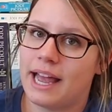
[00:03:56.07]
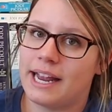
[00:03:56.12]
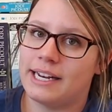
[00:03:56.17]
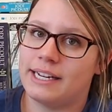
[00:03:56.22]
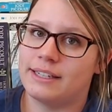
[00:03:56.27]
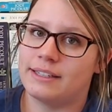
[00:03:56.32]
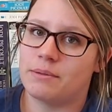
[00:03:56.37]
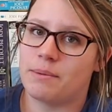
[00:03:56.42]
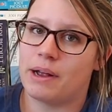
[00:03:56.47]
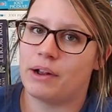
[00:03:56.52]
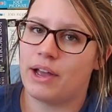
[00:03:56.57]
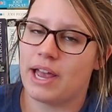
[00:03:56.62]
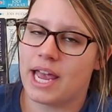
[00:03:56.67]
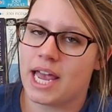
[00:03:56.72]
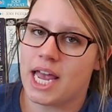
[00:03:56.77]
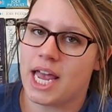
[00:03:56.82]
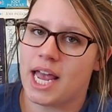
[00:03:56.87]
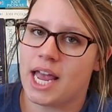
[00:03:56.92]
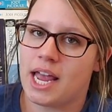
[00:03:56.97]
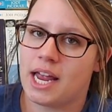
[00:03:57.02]
and it is about
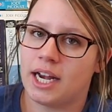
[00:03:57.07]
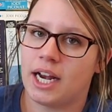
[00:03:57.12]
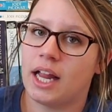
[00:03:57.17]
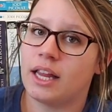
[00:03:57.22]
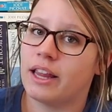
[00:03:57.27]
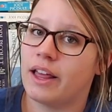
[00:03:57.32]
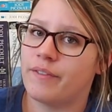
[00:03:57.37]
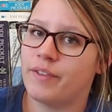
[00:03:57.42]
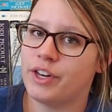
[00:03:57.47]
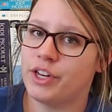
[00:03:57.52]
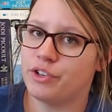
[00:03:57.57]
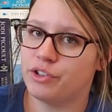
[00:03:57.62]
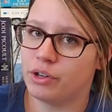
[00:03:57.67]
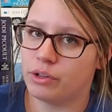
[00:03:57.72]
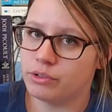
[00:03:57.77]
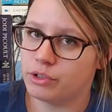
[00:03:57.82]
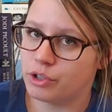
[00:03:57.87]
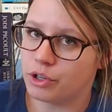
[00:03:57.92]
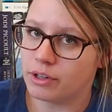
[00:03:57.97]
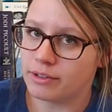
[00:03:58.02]
an
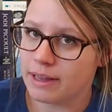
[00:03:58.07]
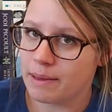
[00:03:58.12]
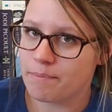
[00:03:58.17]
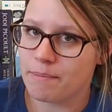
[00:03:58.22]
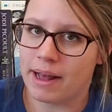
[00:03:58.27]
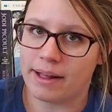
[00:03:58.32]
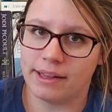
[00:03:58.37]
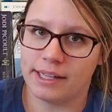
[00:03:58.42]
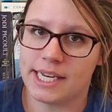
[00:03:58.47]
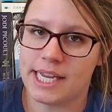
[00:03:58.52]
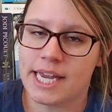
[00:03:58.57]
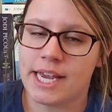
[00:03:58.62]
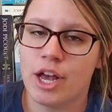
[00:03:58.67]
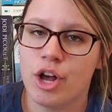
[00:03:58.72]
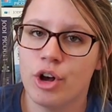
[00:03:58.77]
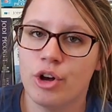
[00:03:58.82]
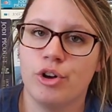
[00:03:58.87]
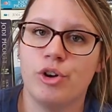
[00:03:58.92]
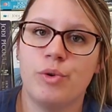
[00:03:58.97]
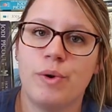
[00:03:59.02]
11-year-old girl named Melody
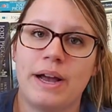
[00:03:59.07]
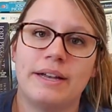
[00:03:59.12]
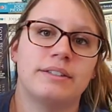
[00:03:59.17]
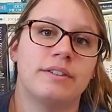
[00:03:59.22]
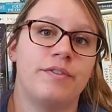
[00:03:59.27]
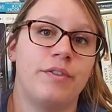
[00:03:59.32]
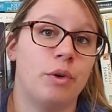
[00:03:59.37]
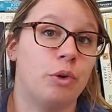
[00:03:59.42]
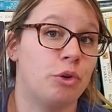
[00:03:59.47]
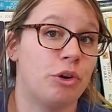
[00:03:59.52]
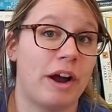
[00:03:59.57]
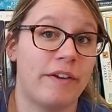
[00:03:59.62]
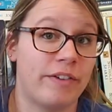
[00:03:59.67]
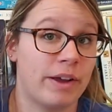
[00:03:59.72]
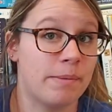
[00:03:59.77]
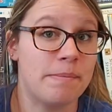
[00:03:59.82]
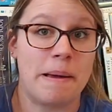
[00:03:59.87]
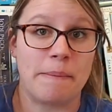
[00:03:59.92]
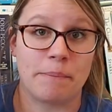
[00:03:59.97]
who has a photographic